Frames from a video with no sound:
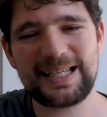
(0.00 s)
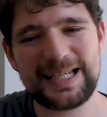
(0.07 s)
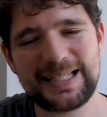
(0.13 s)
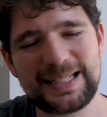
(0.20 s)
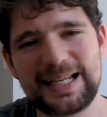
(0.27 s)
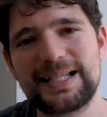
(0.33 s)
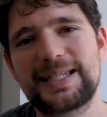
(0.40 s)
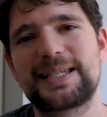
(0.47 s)
any
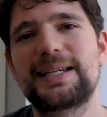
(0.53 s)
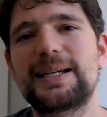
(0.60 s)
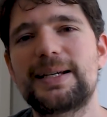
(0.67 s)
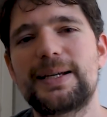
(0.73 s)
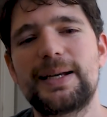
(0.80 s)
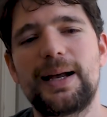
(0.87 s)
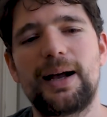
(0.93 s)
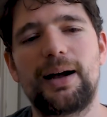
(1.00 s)
sense.
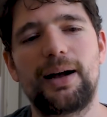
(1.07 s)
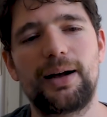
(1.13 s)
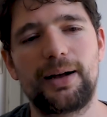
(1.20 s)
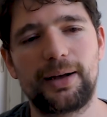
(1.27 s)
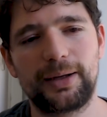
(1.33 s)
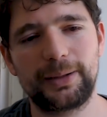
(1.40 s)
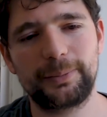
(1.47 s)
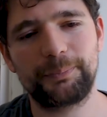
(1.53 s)

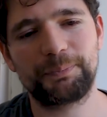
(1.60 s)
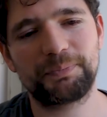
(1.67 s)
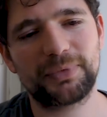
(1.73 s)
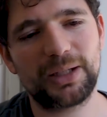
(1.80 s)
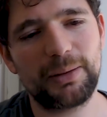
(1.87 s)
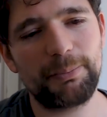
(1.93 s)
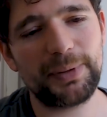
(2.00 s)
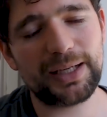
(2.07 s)

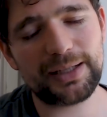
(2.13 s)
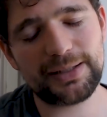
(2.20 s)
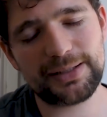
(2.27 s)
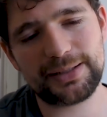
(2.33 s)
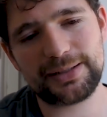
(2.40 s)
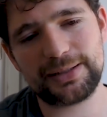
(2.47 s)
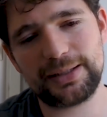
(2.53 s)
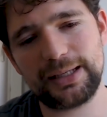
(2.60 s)

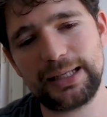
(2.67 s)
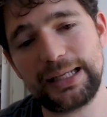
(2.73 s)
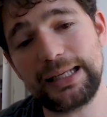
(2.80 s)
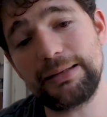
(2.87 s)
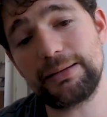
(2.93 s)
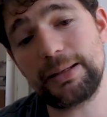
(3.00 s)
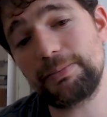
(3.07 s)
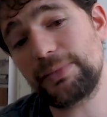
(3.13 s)
Because
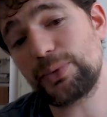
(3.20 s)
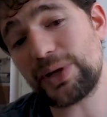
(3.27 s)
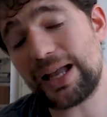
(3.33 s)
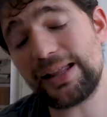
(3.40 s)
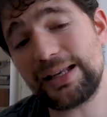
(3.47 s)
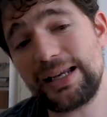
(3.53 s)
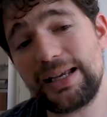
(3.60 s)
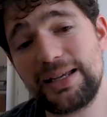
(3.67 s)
in
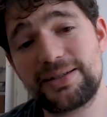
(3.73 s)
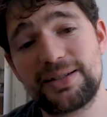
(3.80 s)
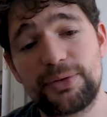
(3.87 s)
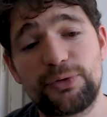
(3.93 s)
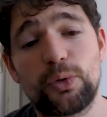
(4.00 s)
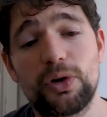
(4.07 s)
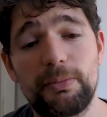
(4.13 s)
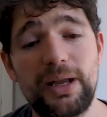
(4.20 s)
reality, it's a
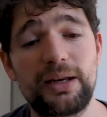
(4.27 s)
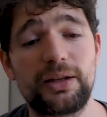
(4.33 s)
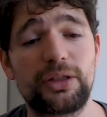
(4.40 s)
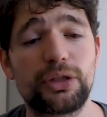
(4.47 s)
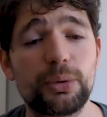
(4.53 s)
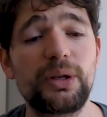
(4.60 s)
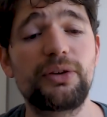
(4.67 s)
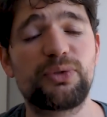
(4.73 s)
4-mana,
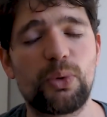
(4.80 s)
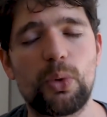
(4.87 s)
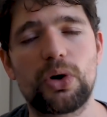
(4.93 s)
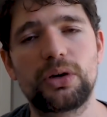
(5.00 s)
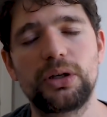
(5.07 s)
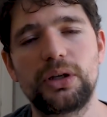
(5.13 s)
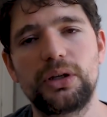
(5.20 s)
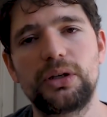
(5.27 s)

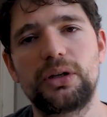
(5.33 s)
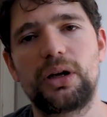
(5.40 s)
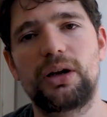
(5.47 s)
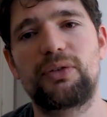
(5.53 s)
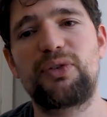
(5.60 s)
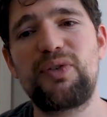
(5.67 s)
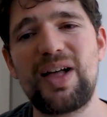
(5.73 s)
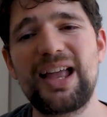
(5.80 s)
3-4
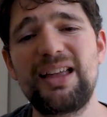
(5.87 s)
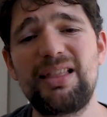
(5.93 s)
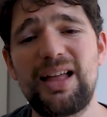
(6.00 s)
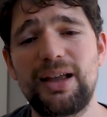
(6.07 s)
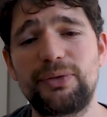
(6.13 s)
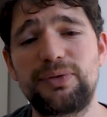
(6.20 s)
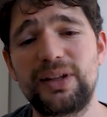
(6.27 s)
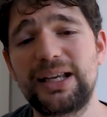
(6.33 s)
flying
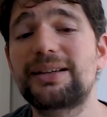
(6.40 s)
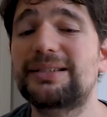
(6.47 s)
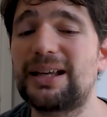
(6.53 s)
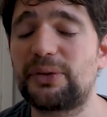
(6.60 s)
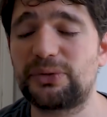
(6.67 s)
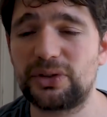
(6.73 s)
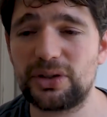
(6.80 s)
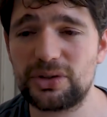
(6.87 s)
lifelink
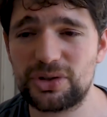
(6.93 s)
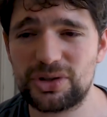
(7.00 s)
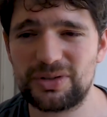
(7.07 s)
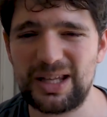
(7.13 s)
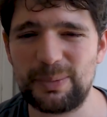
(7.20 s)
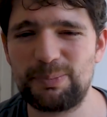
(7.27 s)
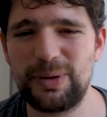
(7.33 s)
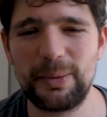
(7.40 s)
Death Touch
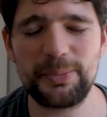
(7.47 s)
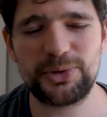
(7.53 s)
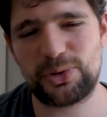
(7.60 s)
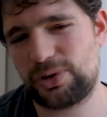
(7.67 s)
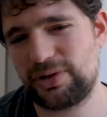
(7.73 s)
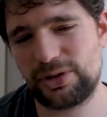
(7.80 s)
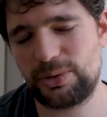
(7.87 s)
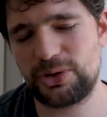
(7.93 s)
that pumps
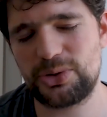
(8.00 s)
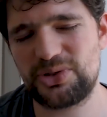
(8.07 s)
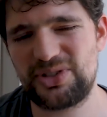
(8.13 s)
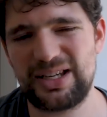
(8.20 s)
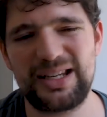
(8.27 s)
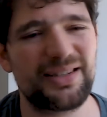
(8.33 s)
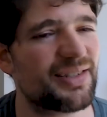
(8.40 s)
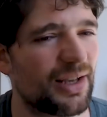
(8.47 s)
your other creatures
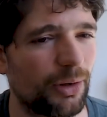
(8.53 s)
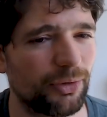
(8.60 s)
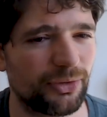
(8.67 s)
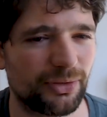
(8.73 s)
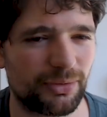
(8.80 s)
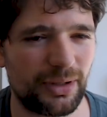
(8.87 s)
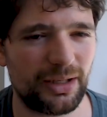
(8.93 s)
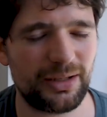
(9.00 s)
in
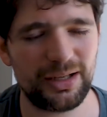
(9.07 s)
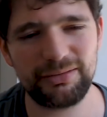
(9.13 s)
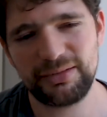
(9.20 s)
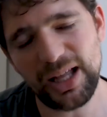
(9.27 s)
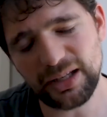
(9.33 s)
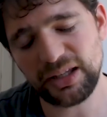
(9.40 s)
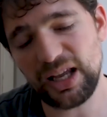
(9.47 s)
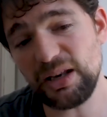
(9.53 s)
itself, right? And
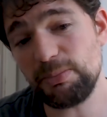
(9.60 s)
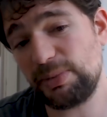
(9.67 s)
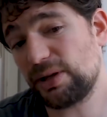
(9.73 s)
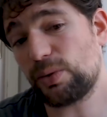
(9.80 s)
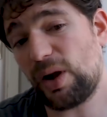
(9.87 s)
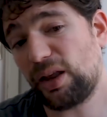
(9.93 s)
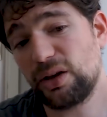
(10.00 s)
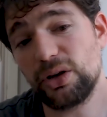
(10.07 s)
that can be
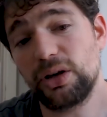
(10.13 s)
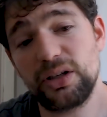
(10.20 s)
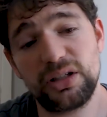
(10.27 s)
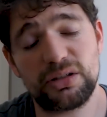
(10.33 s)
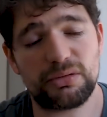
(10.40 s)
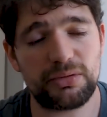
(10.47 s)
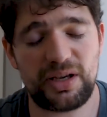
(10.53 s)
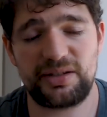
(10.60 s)
quite good
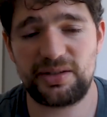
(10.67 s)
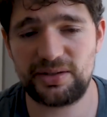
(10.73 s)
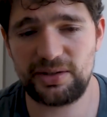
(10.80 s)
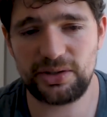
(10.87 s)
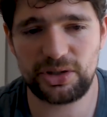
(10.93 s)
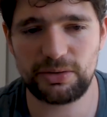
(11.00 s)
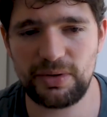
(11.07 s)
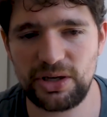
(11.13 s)
in a racing
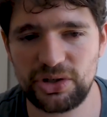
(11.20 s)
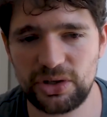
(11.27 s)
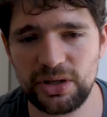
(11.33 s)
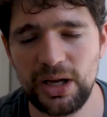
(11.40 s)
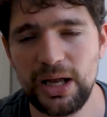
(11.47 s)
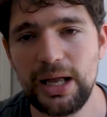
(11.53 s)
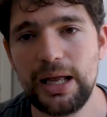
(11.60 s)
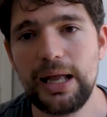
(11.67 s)

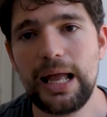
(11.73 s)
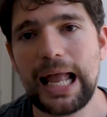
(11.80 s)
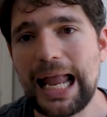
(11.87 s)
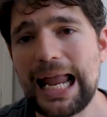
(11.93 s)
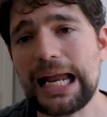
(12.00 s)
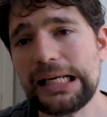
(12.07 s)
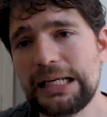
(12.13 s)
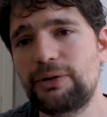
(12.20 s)
situation.
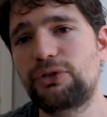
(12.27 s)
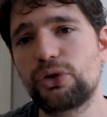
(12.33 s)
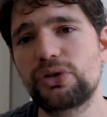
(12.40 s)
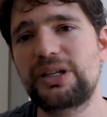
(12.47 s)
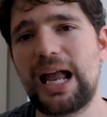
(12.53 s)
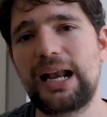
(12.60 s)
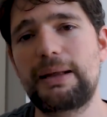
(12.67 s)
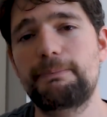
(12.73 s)
And if you're
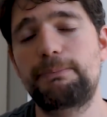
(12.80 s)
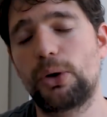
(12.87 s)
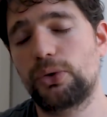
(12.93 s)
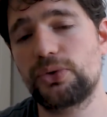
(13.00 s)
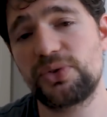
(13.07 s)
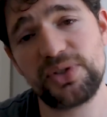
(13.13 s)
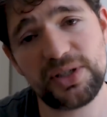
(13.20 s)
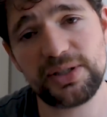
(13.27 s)
getting
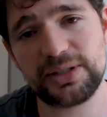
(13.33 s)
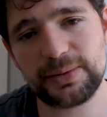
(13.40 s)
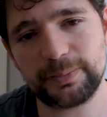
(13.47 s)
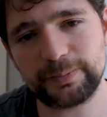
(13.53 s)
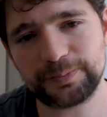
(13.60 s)
bonuses,